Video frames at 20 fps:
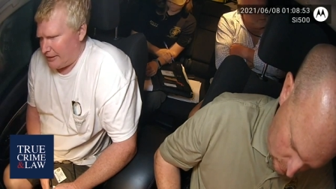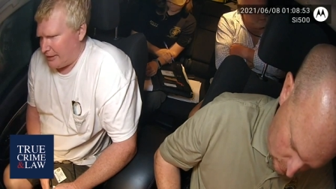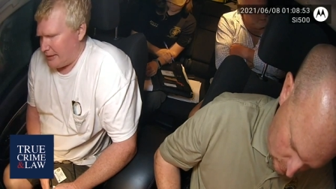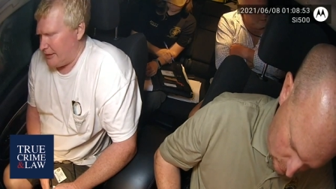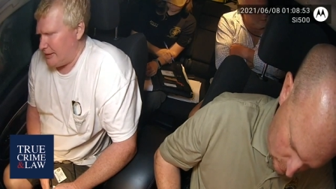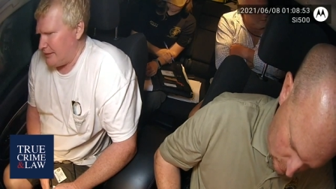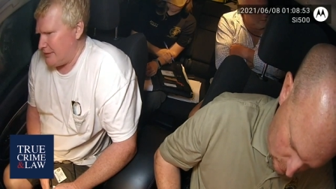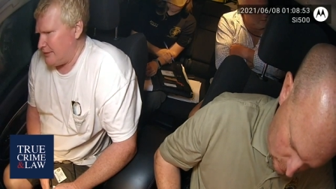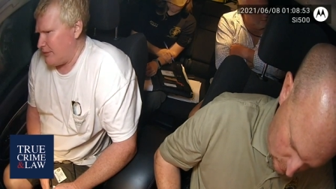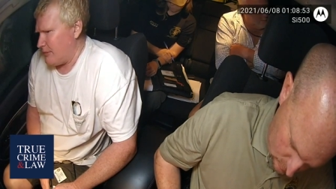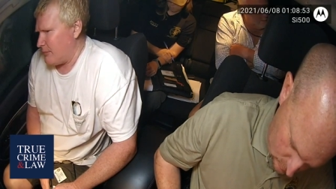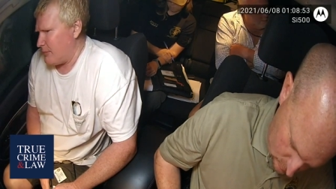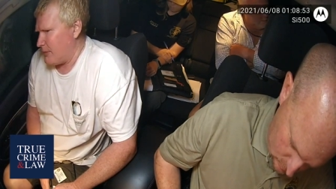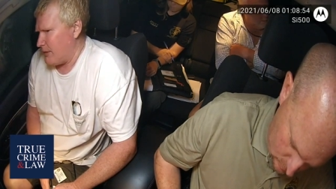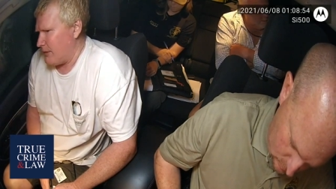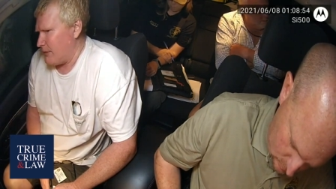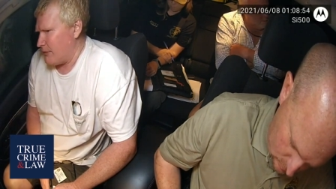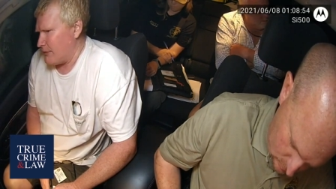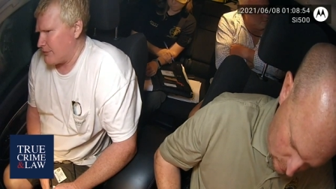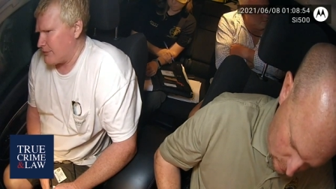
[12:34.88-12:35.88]
He told
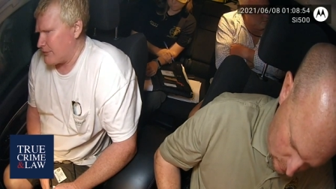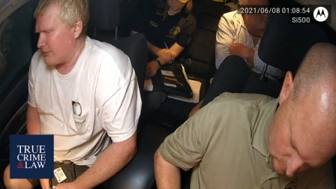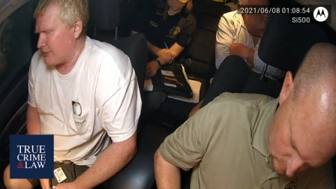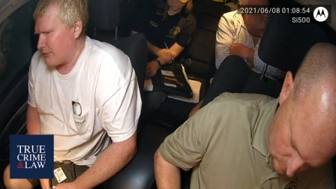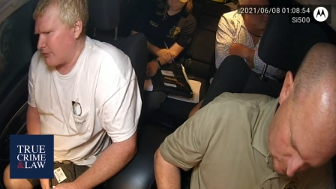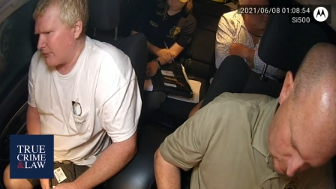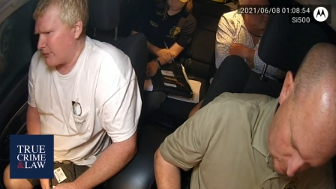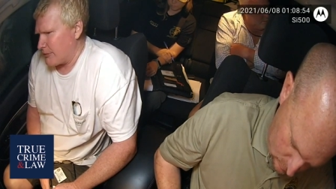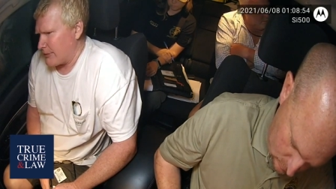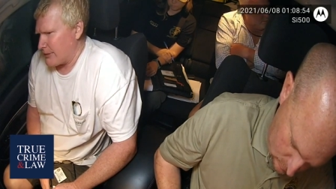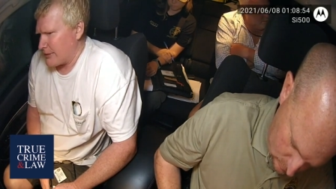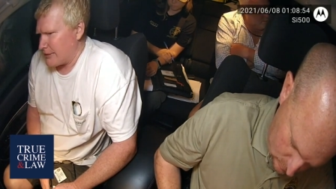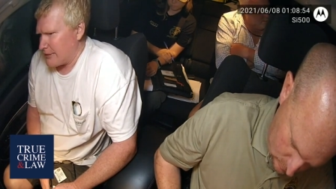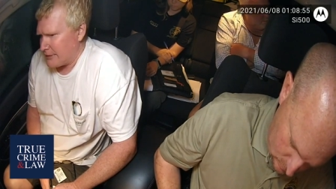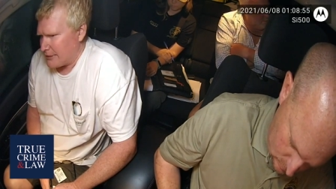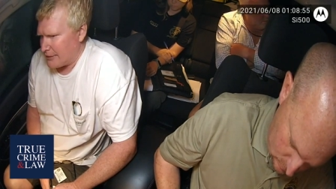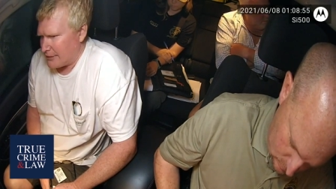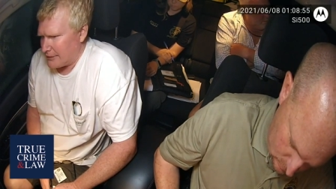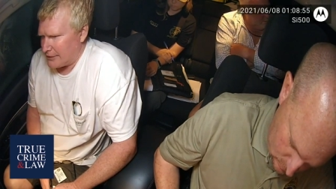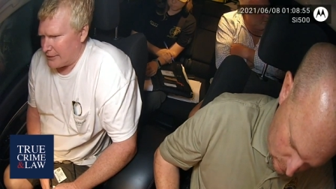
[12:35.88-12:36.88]
Paul a story
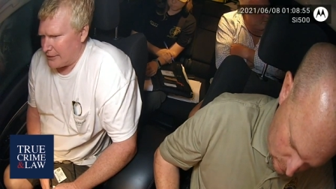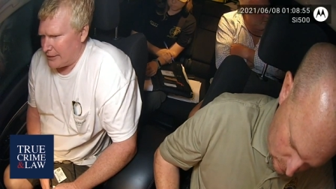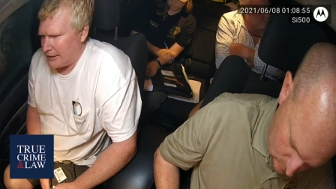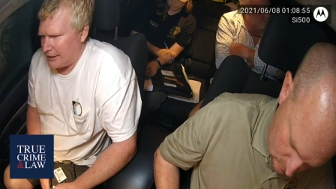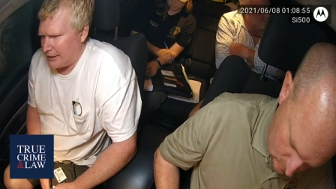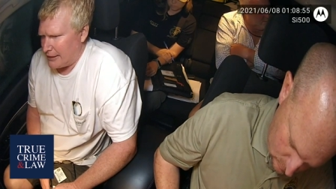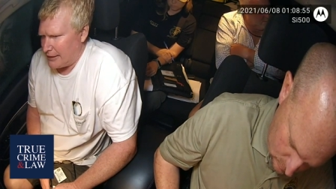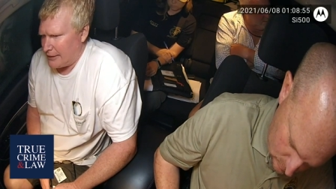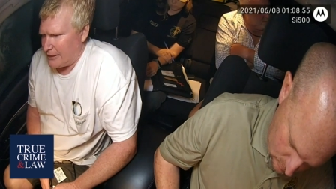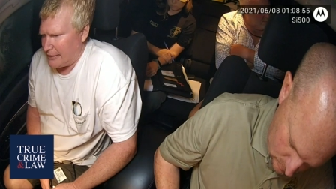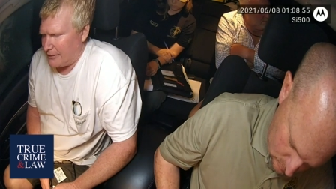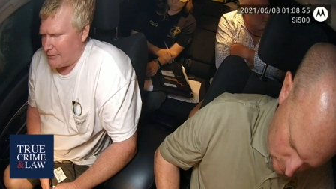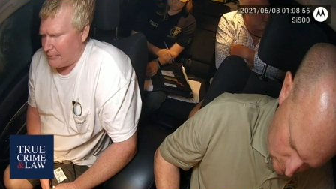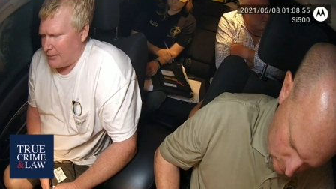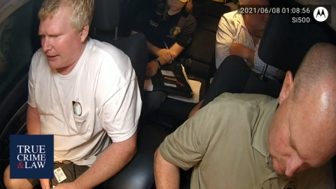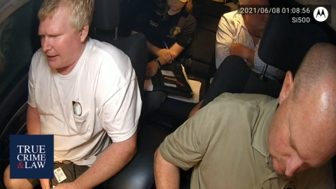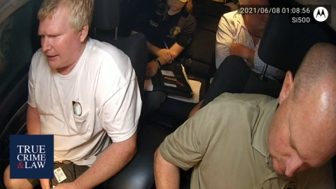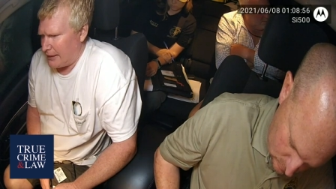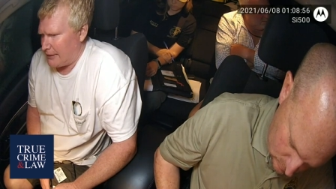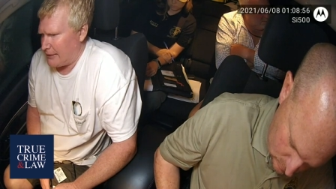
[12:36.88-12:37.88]
the other day
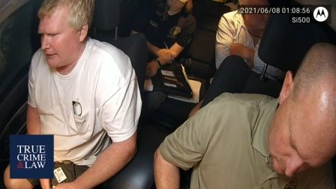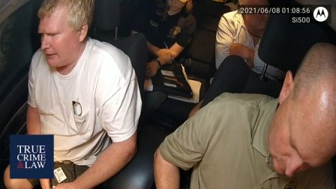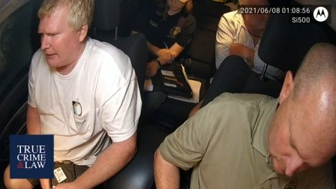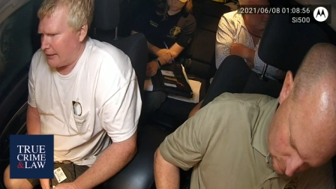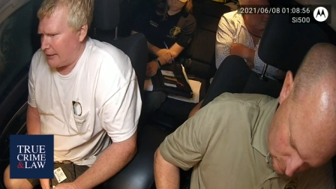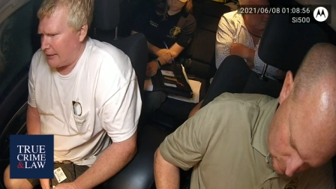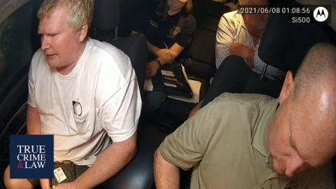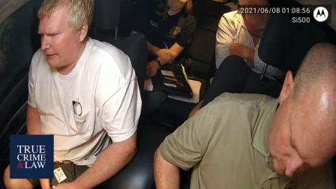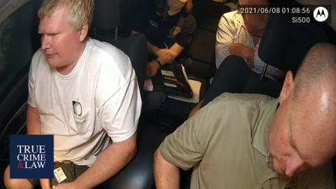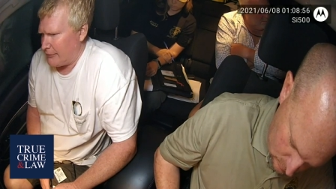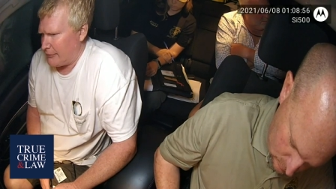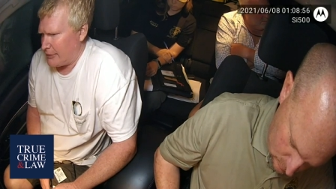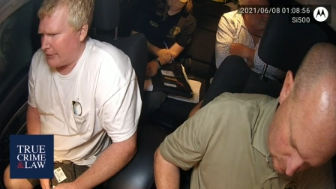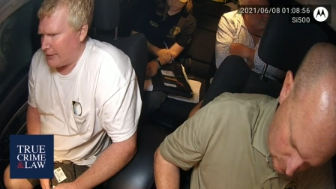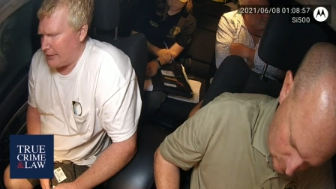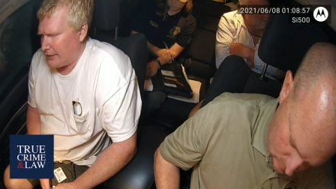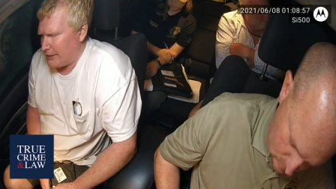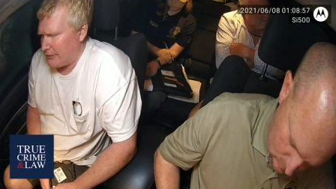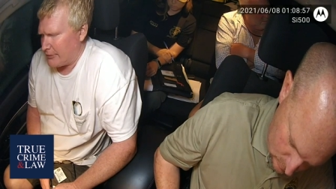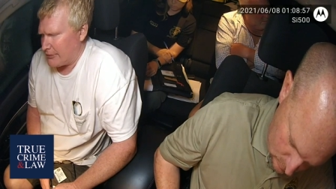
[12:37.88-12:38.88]
about how when
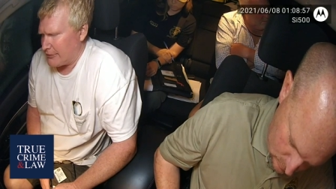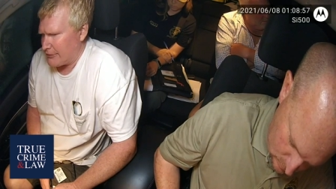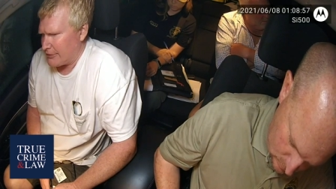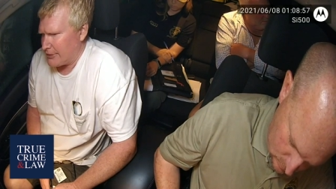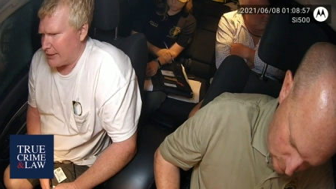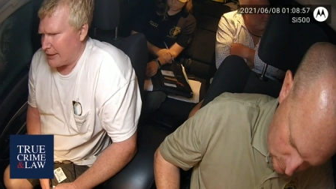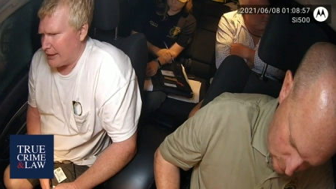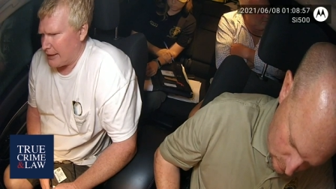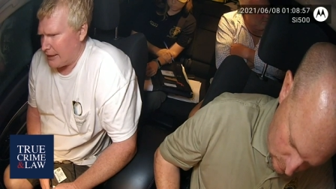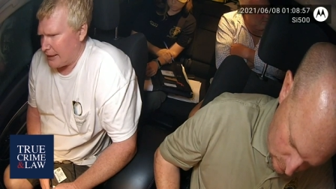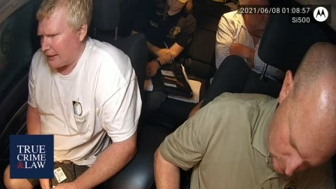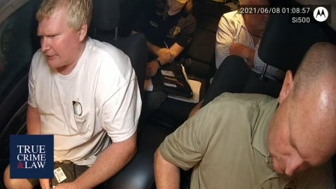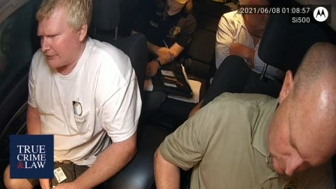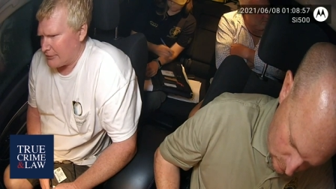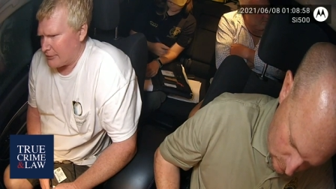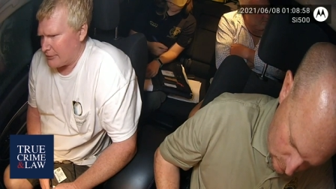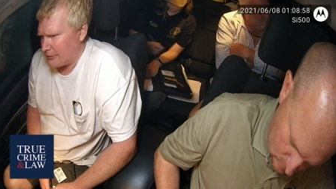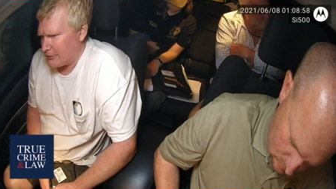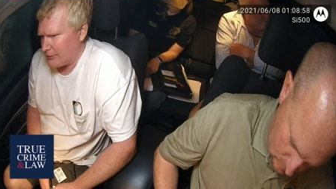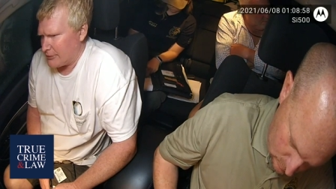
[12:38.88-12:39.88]
he was in high
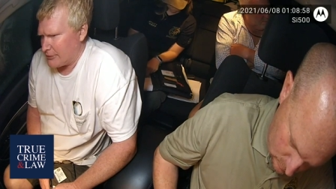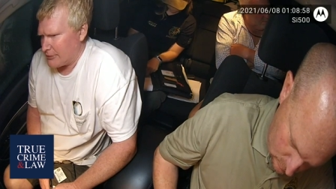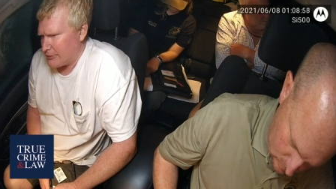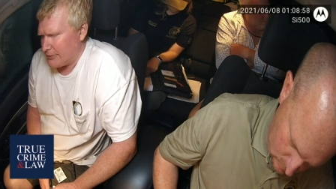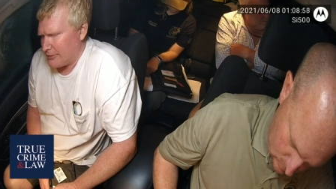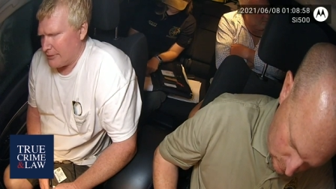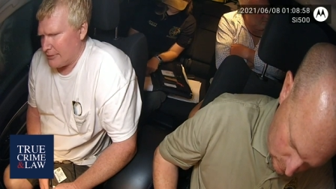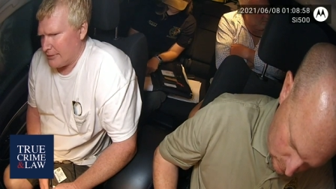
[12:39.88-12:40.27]
school,